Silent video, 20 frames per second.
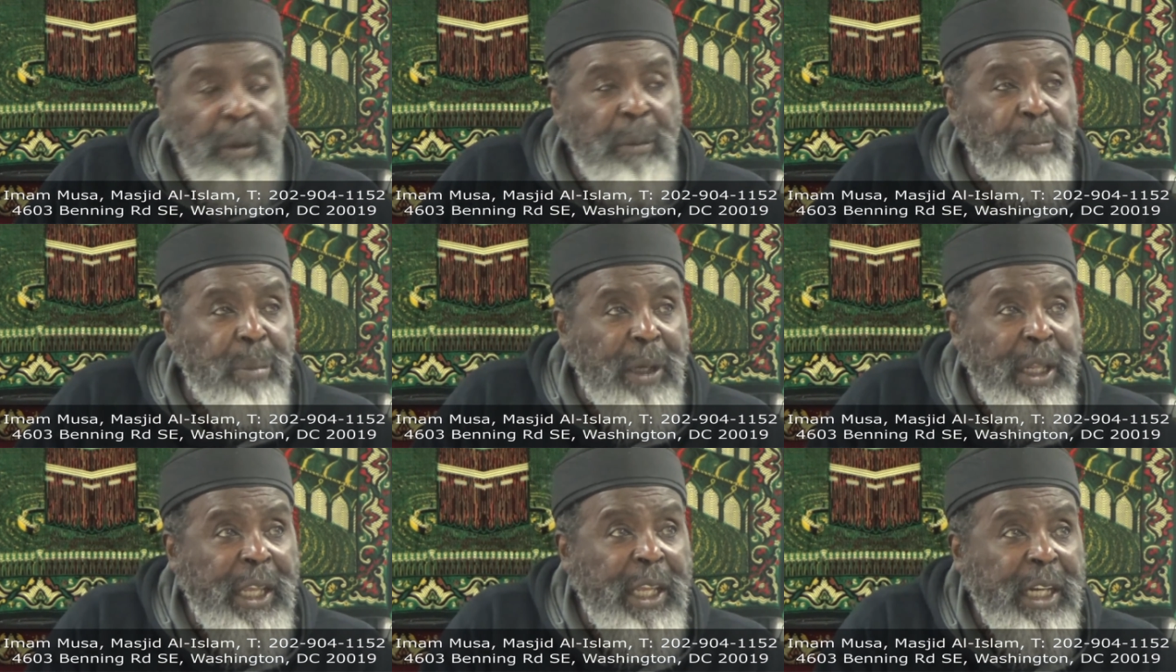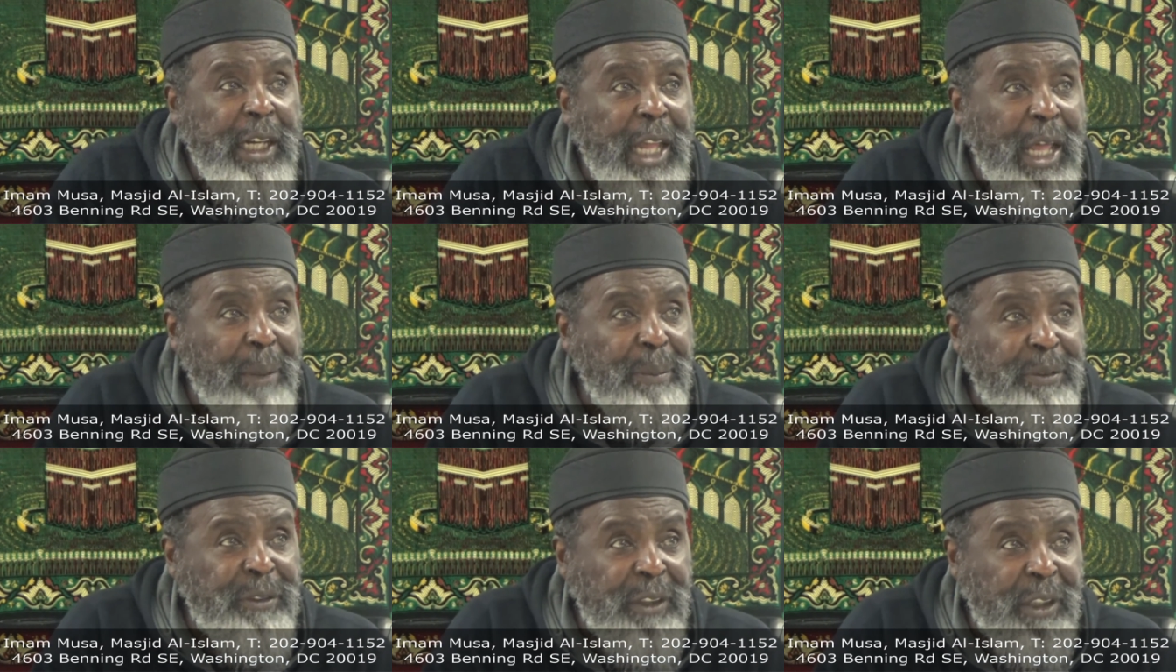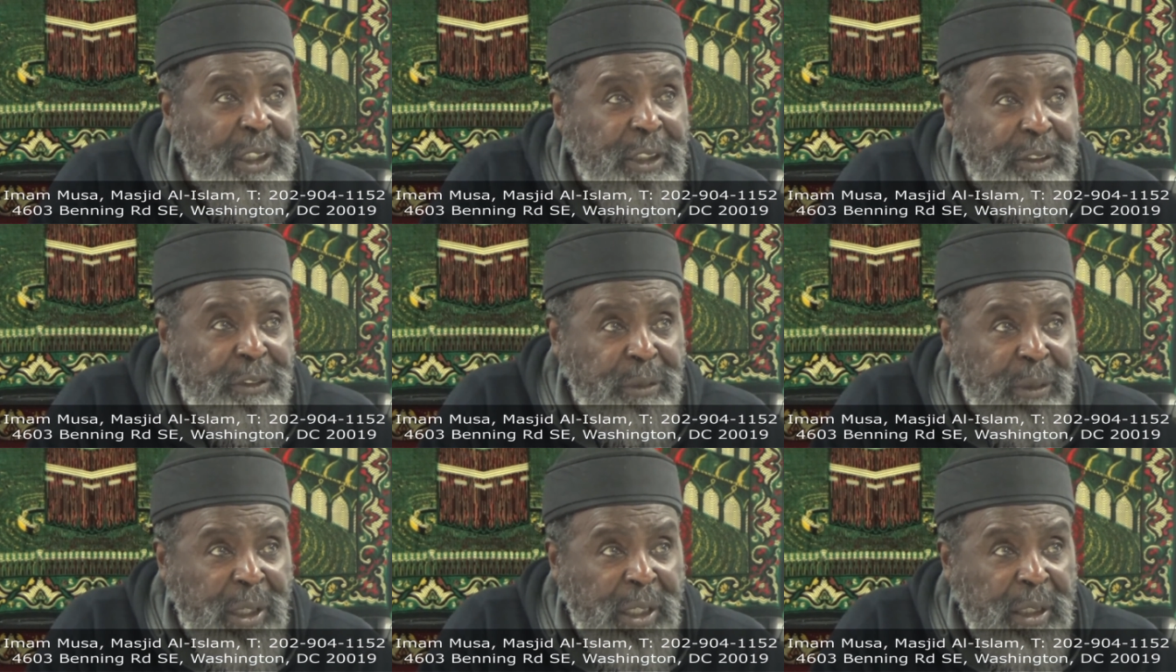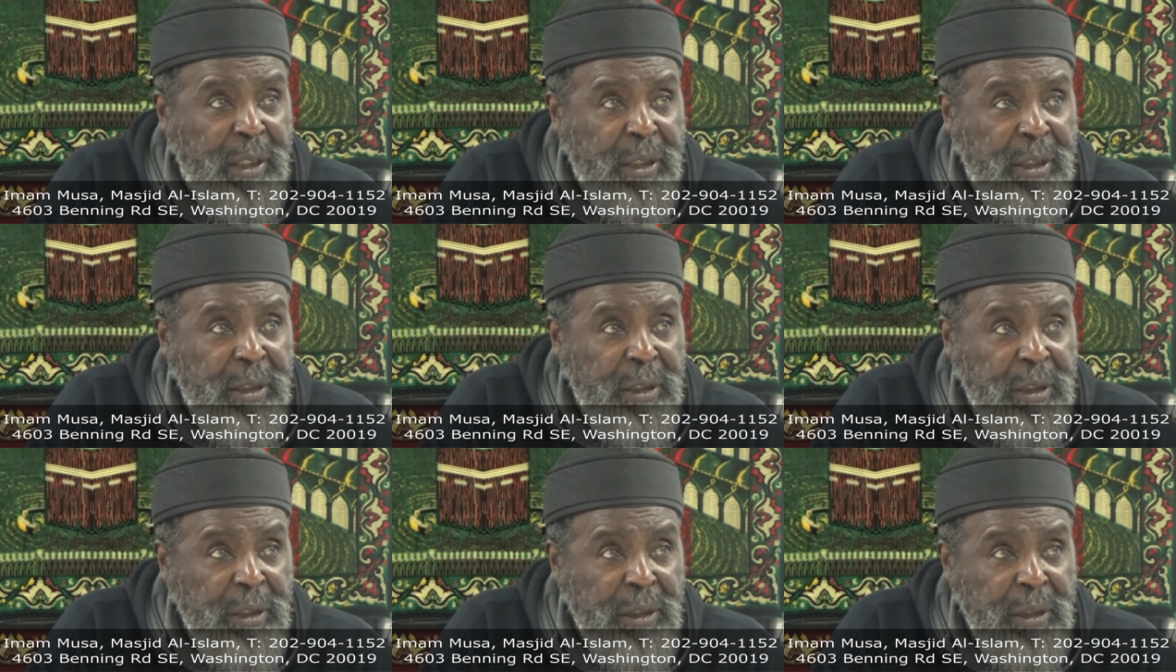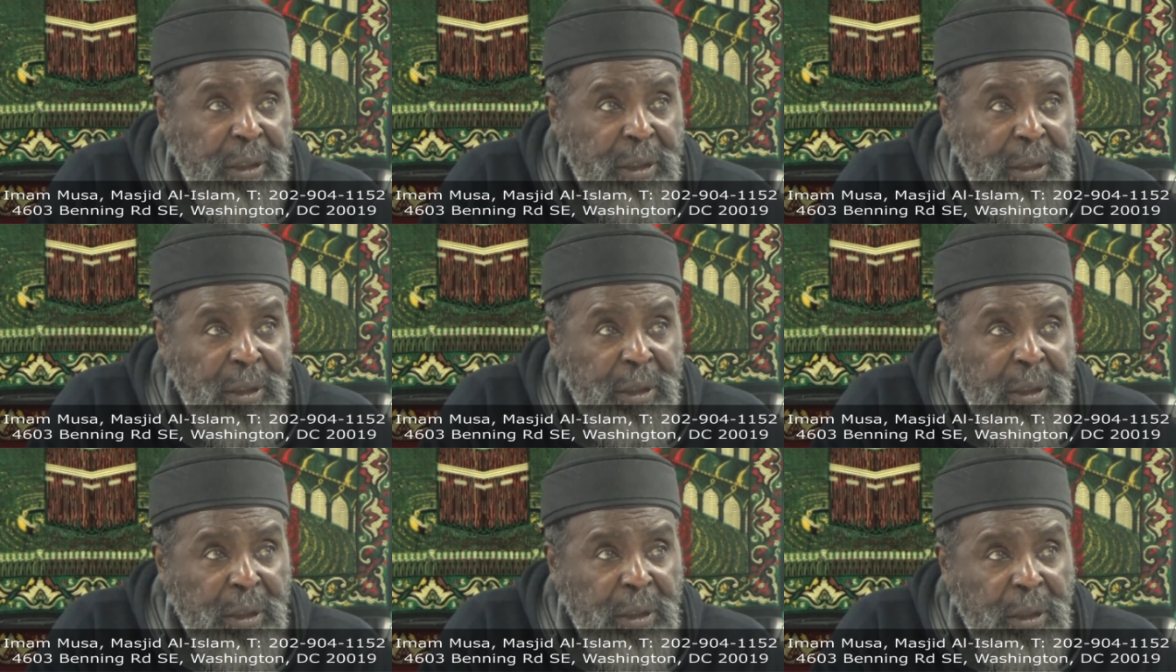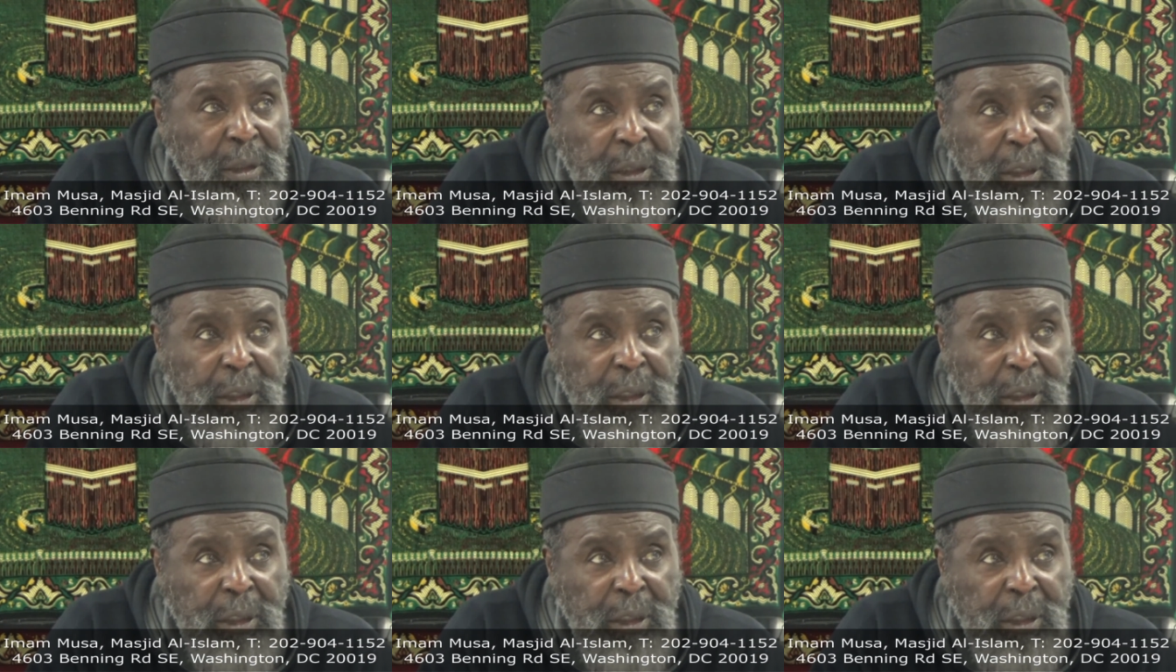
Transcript: Planned obsolescence, right? Yeah.